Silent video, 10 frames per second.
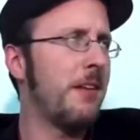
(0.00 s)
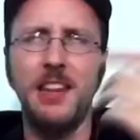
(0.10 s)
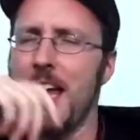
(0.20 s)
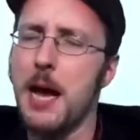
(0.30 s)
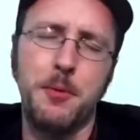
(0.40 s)

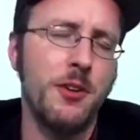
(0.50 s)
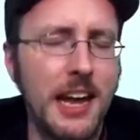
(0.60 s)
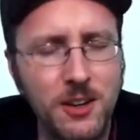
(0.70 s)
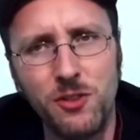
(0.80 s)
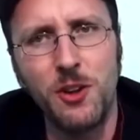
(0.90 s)
name is
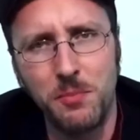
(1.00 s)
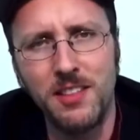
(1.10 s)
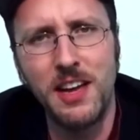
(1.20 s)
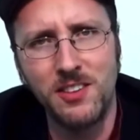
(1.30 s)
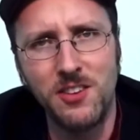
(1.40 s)

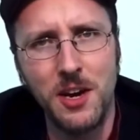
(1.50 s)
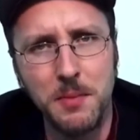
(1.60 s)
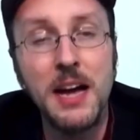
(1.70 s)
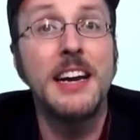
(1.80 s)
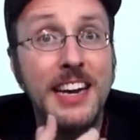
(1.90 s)
Nostalgia Critic.
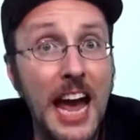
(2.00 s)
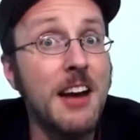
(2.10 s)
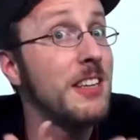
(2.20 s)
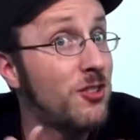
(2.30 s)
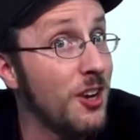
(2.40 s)
He's
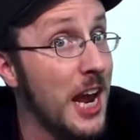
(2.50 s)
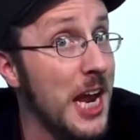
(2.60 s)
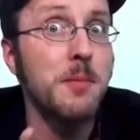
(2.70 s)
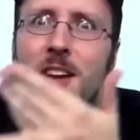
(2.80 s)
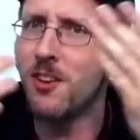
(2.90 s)

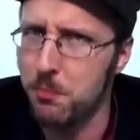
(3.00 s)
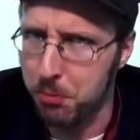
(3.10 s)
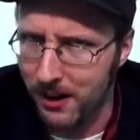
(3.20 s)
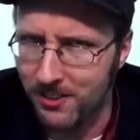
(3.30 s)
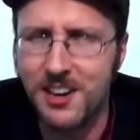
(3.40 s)
supposed to
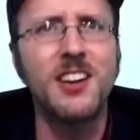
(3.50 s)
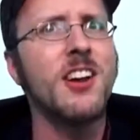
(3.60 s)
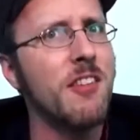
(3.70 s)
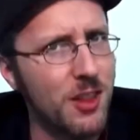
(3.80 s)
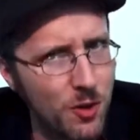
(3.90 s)
review
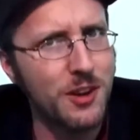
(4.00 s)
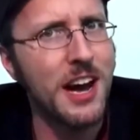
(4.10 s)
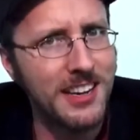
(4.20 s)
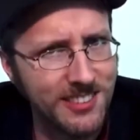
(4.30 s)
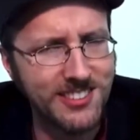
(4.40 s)

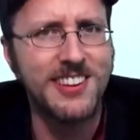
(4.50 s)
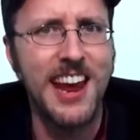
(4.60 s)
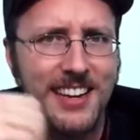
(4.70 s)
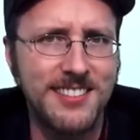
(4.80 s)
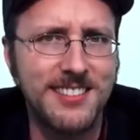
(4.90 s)
nostalgic
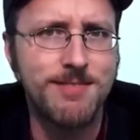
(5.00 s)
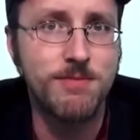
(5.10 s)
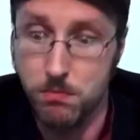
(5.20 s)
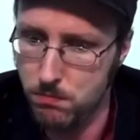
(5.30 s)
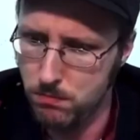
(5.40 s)

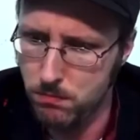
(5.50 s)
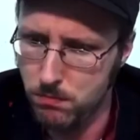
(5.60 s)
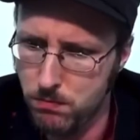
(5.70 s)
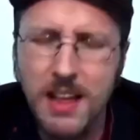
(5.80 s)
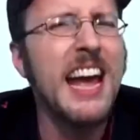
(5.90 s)
things.
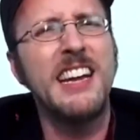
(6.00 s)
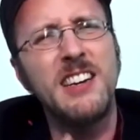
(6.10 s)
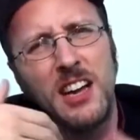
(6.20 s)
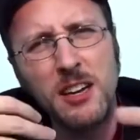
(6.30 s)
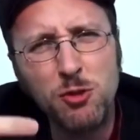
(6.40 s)
That's the
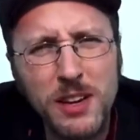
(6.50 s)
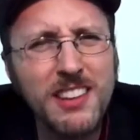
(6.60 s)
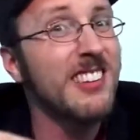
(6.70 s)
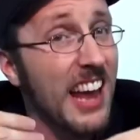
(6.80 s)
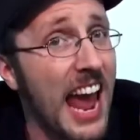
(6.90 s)
first
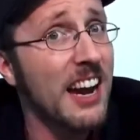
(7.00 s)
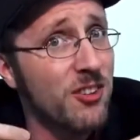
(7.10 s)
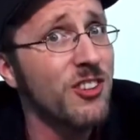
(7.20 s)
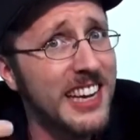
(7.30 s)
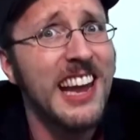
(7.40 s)
thing
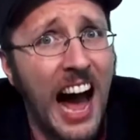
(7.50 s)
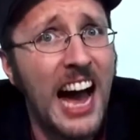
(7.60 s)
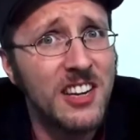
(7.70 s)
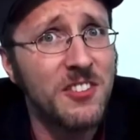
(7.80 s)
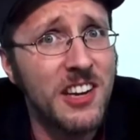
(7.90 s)
you're
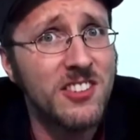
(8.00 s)
supposed to